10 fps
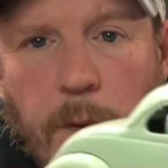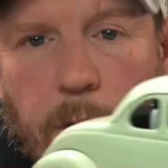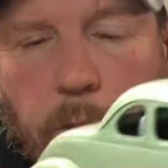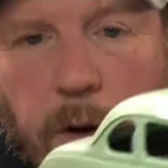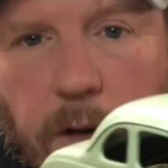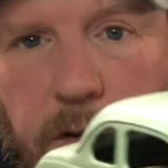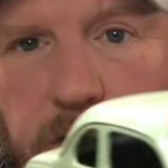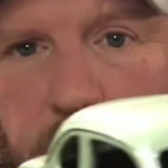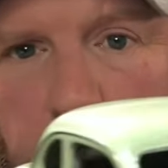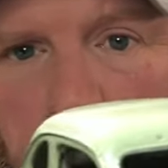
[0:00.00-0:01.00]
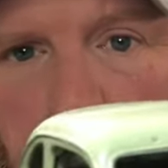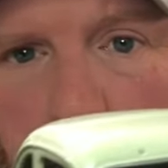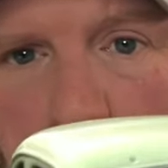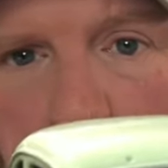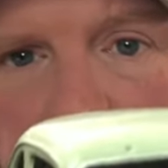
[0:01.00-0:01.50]
We got the trim on the
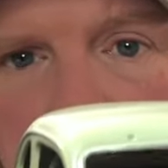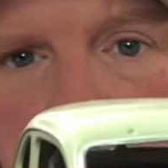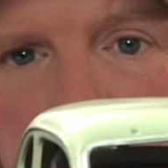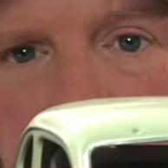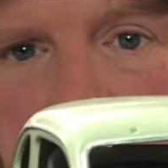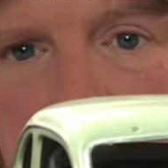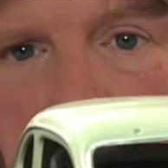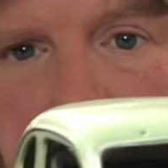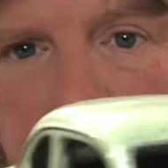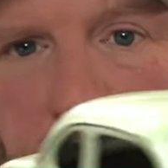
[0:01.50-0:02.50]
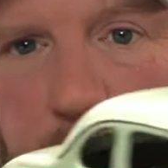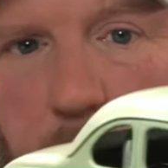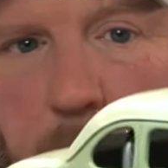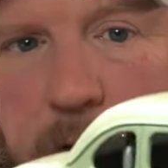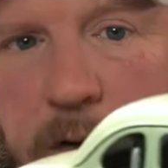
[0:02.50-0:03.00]
windows done. Stainless in the
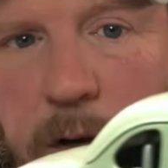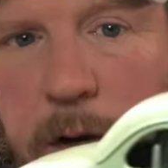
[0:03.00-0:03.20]
front.